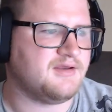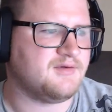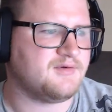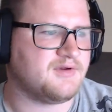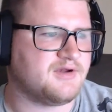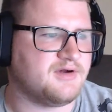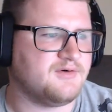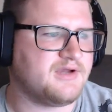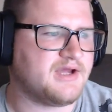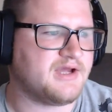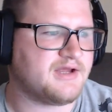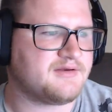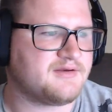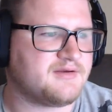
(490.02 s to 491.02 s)
we go. We
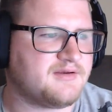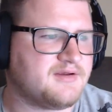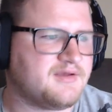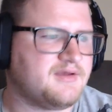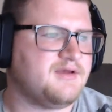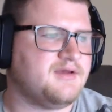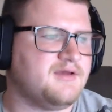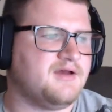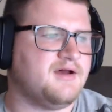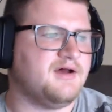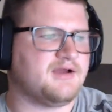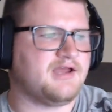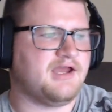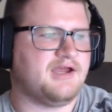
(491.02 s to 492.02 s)
got
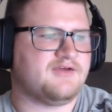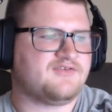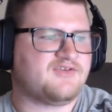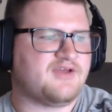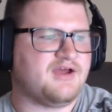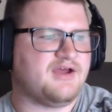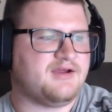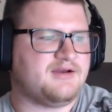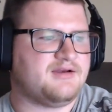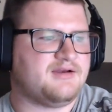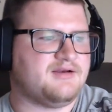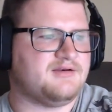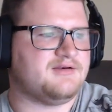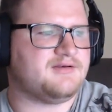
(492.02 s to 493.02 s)
Chaos Todd
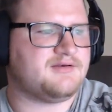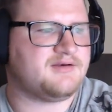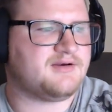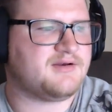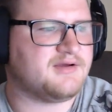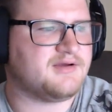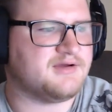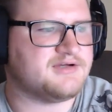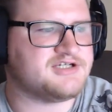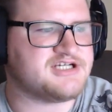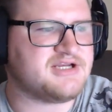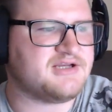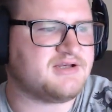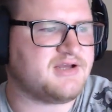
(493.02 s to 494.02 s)
and
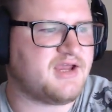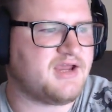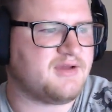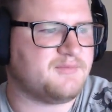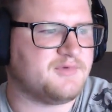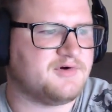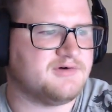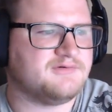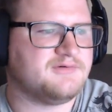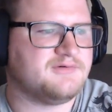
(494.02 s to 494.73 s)
Gene Gamble.